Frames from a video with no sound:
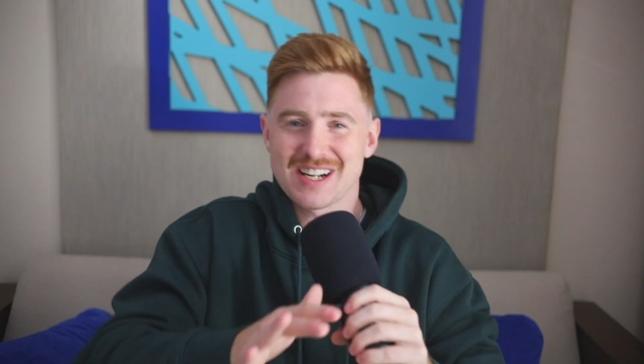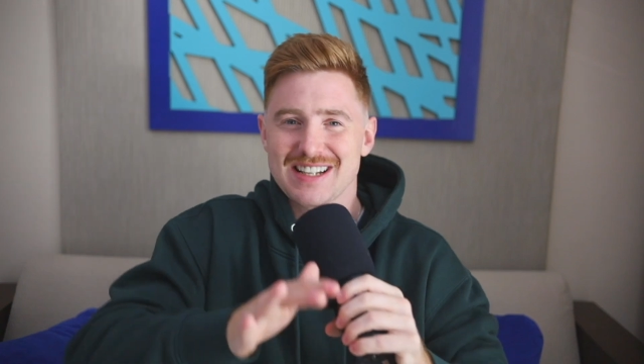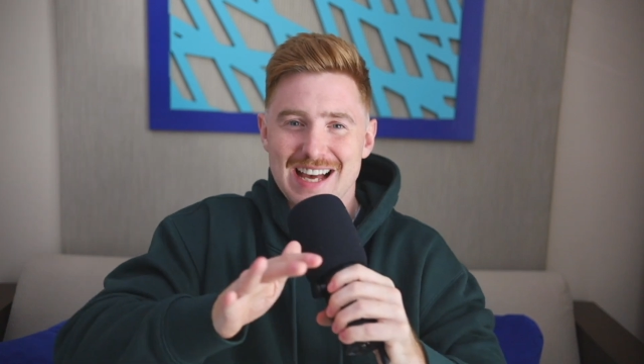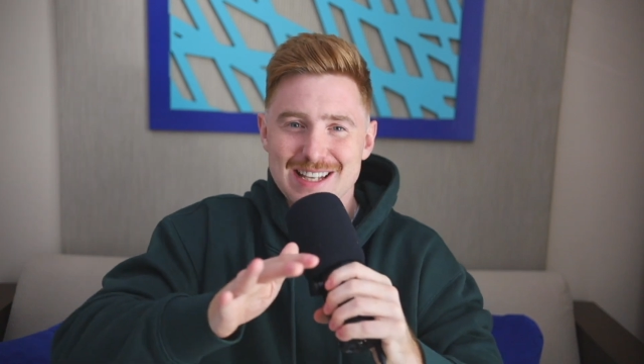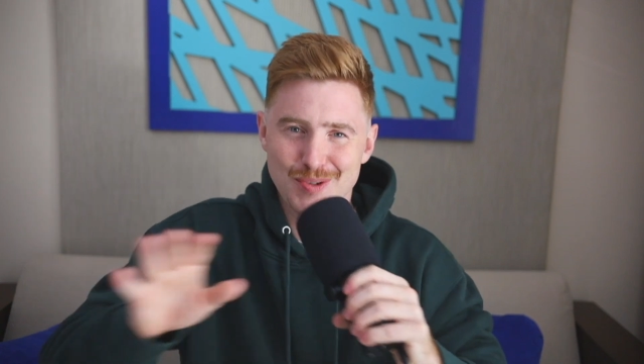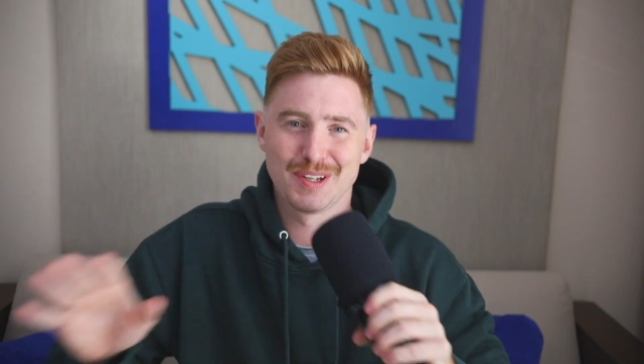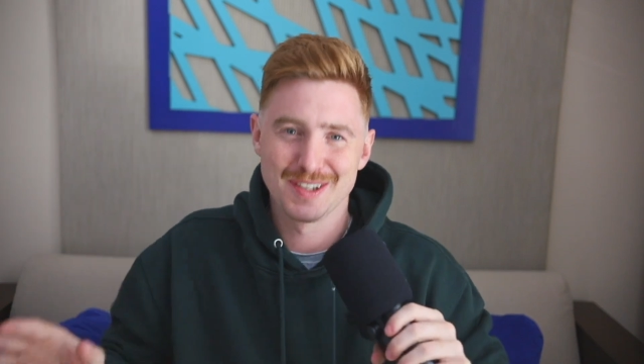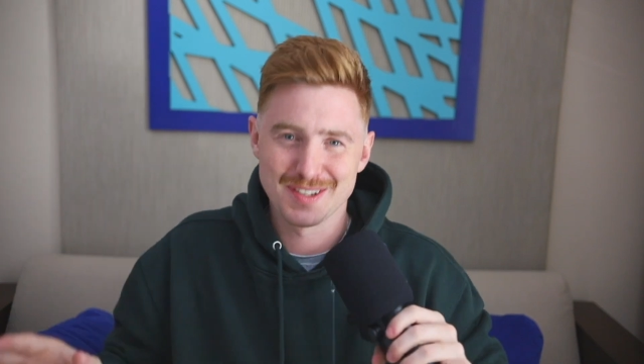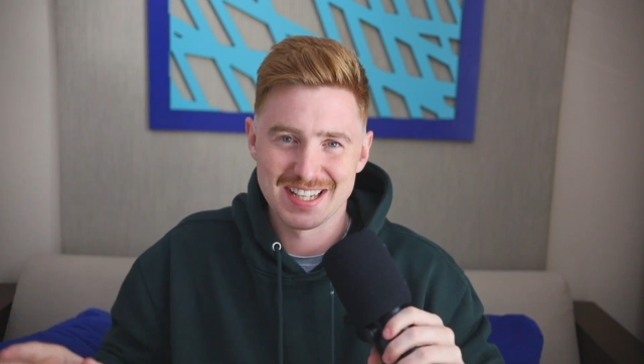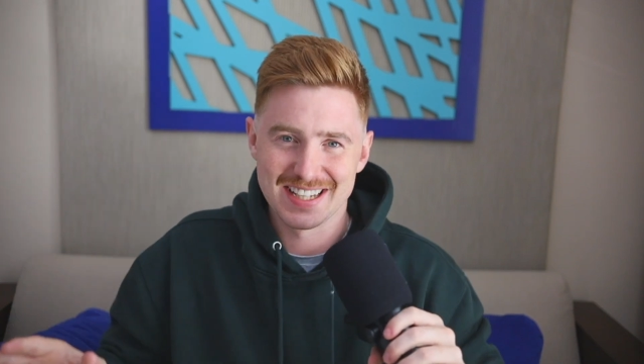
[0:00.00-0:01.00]
has all of
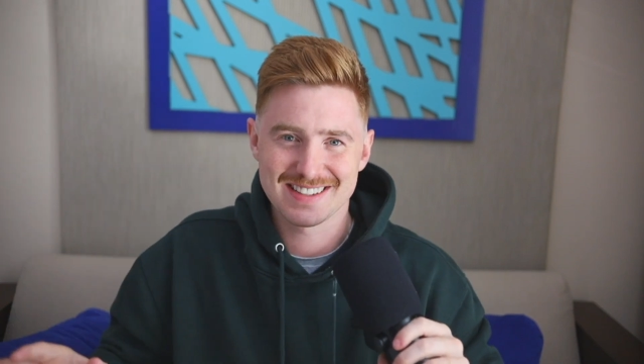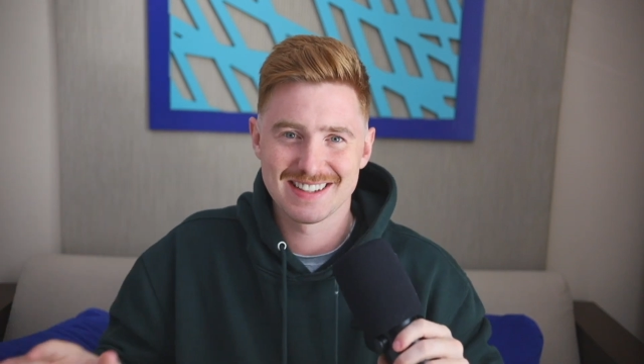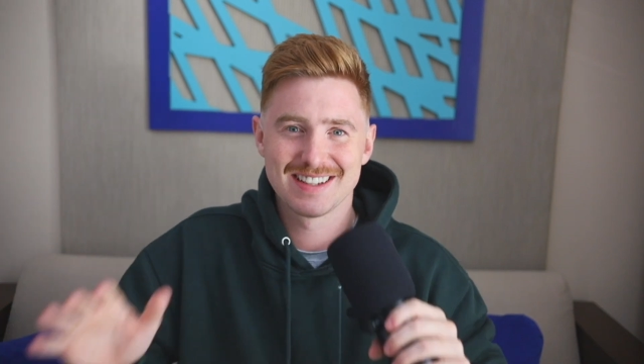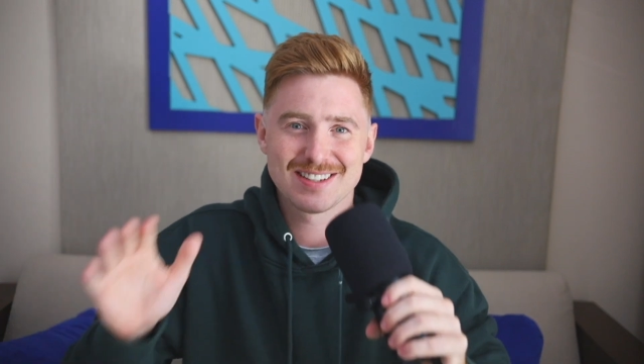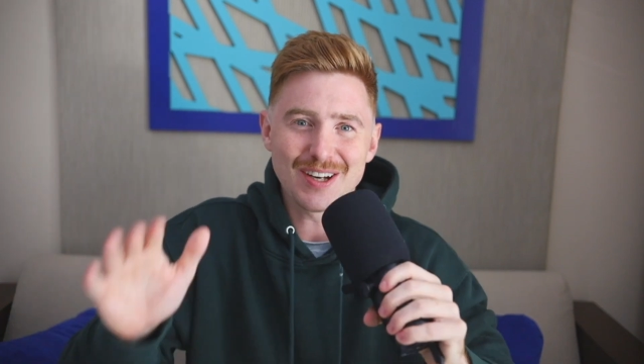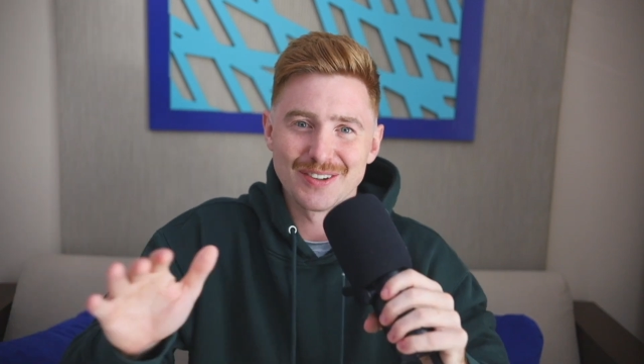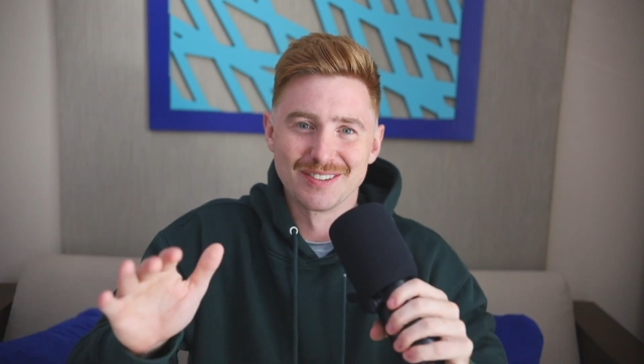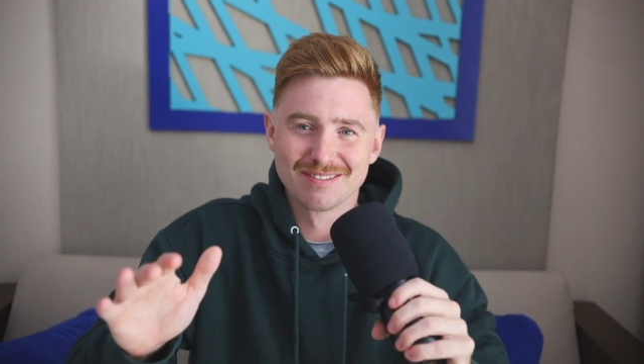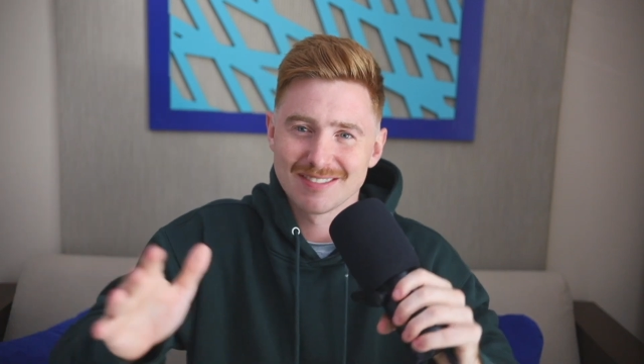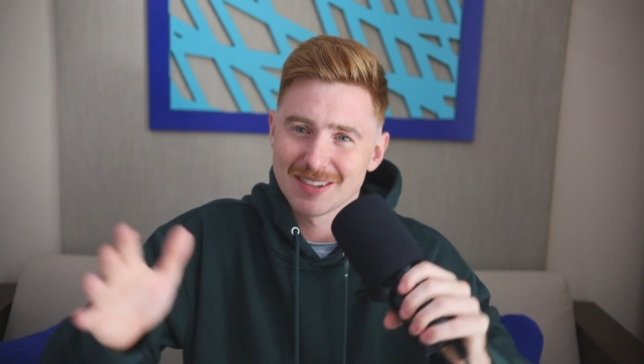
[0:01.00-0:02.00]
those things, so
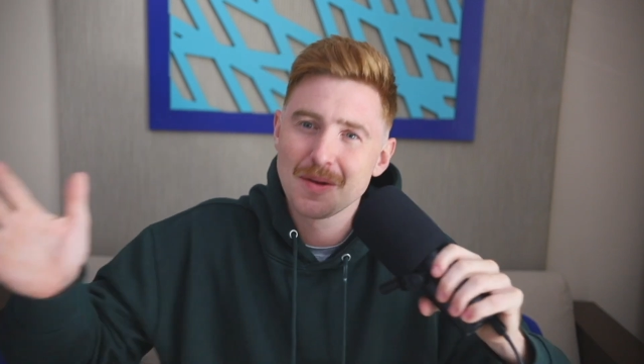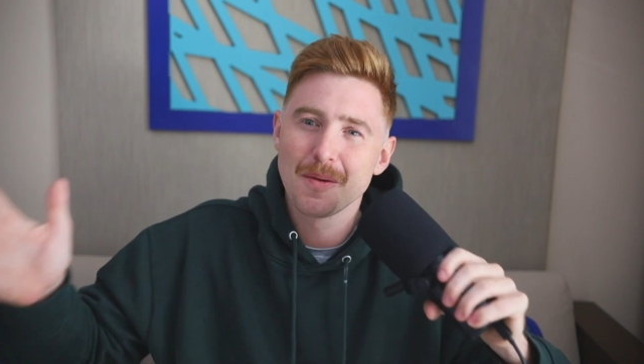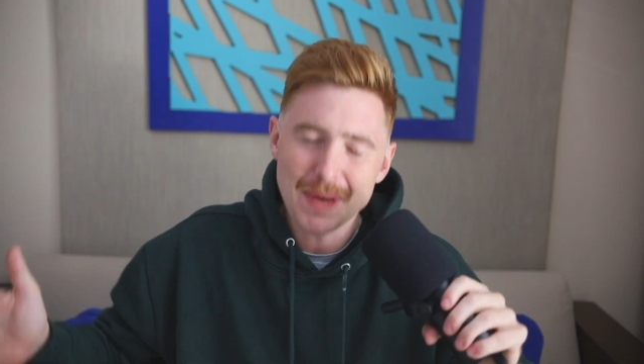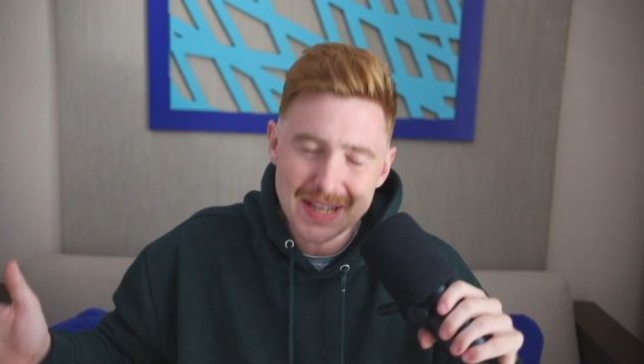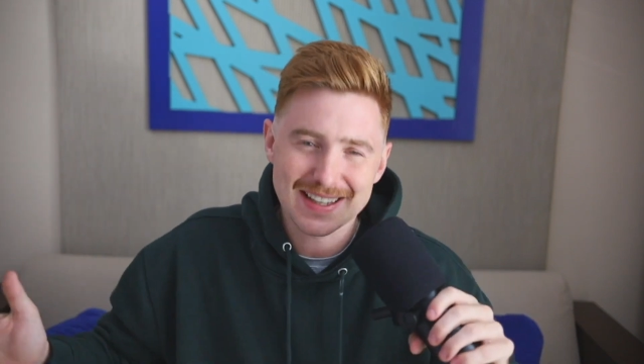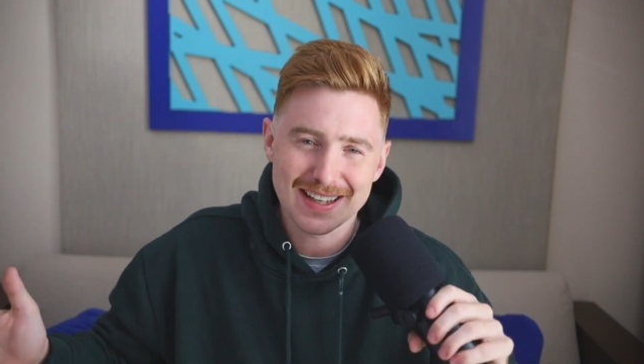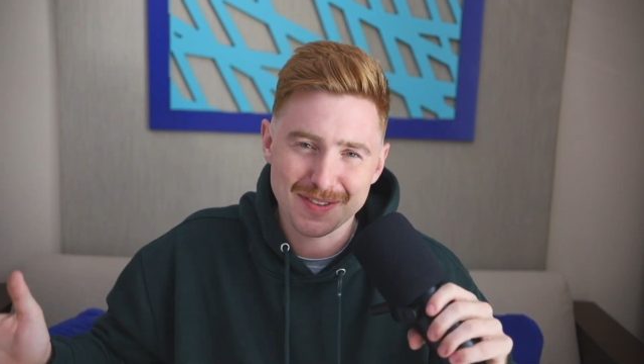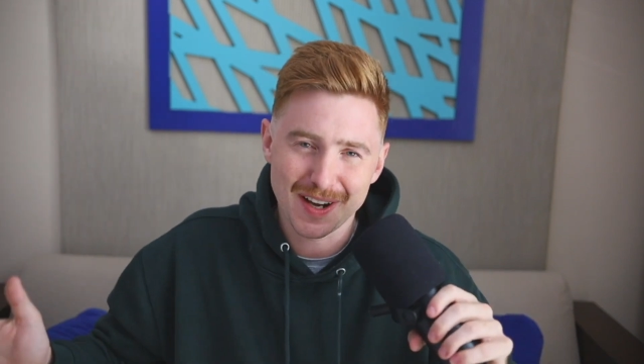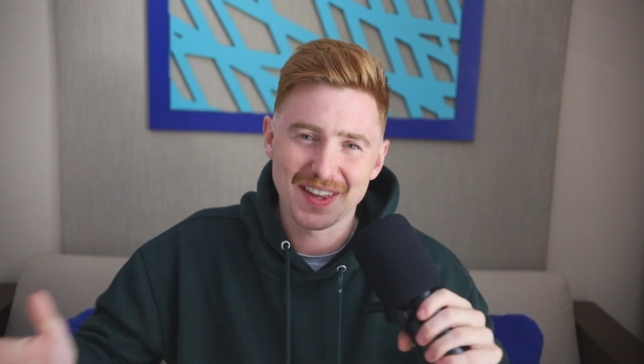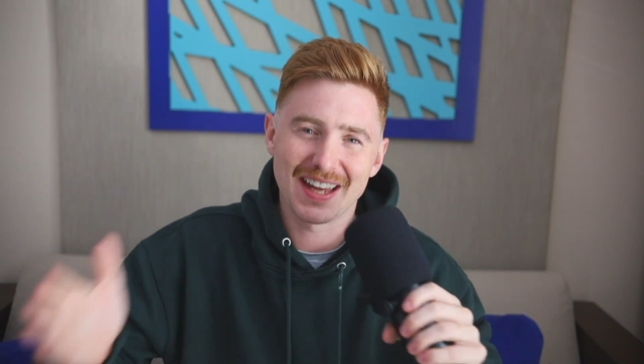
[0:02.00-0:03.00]
be safe
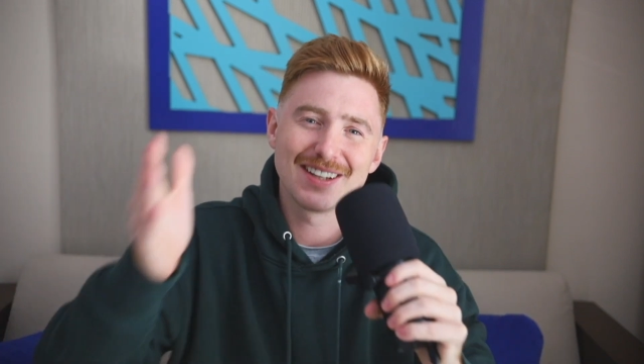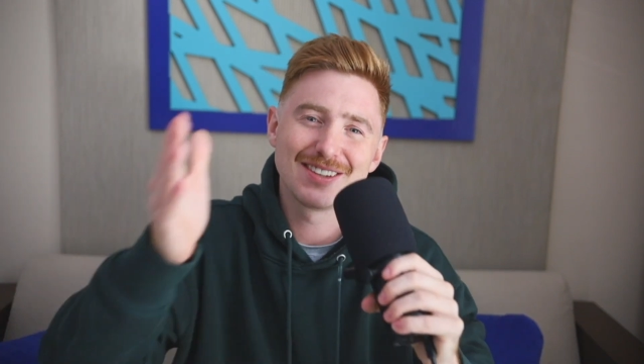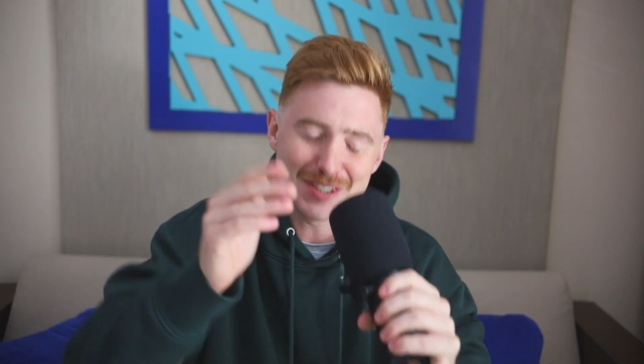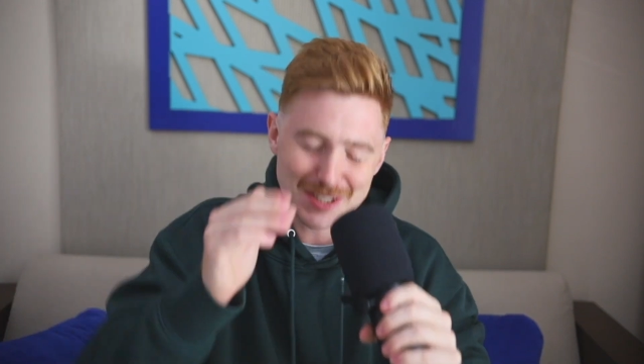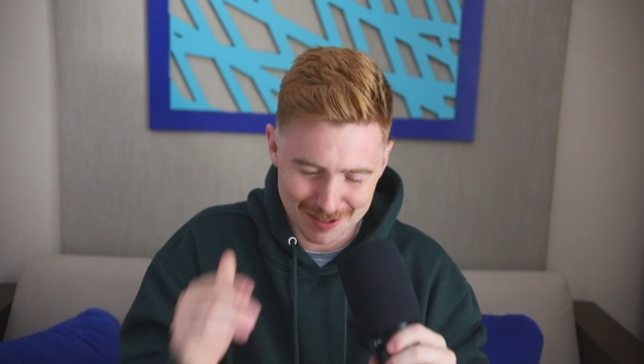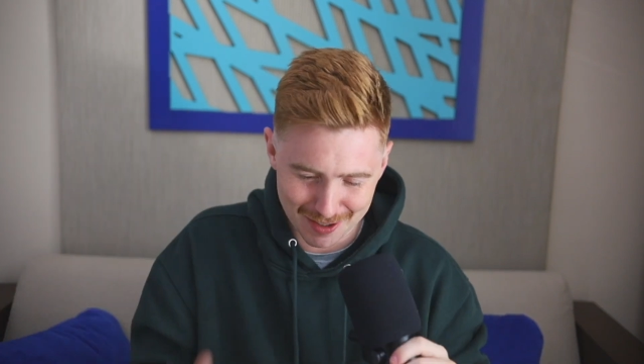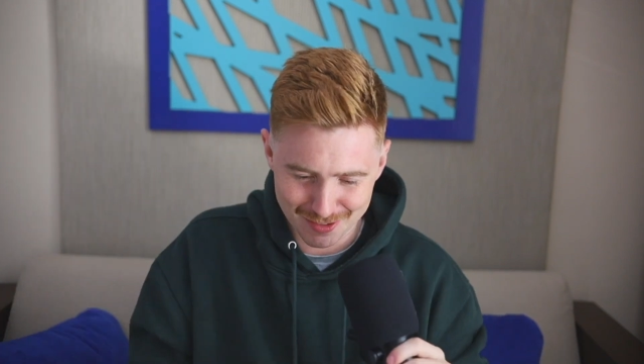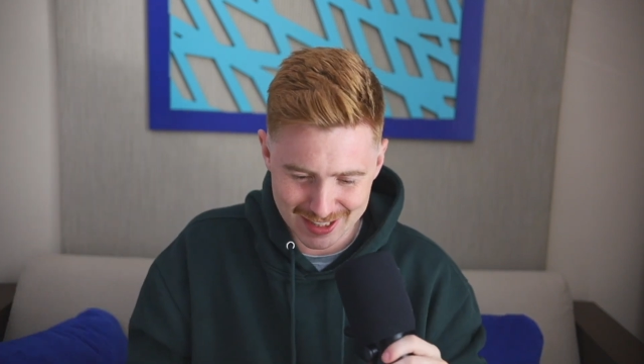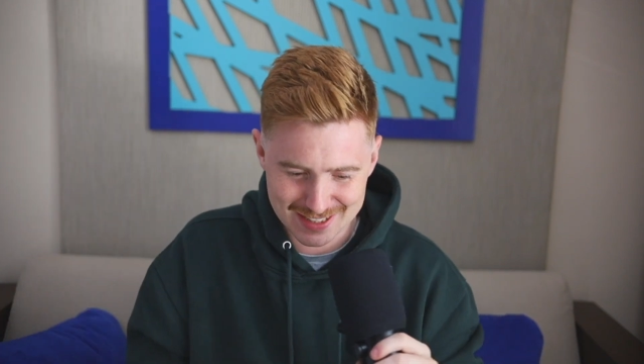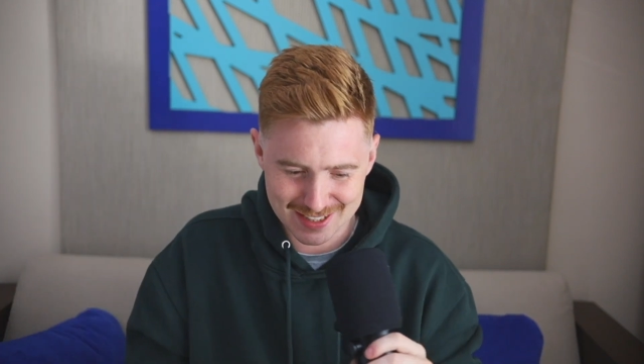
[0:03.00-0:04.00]
out there, do your own
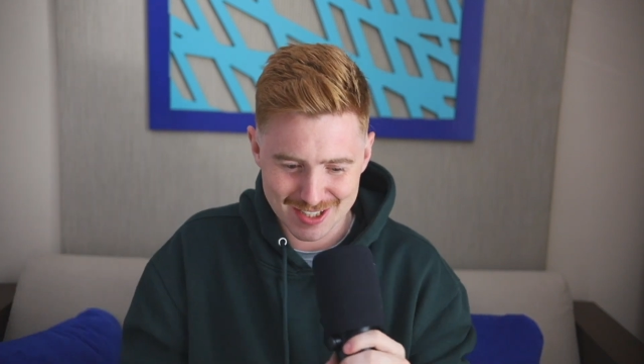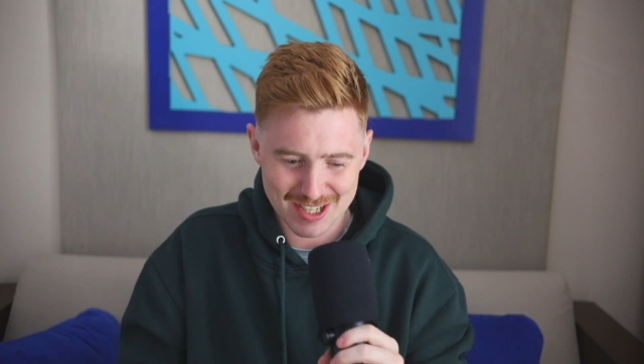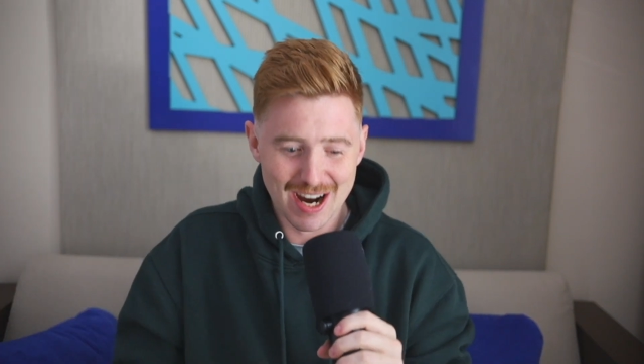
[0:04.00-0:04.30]
research.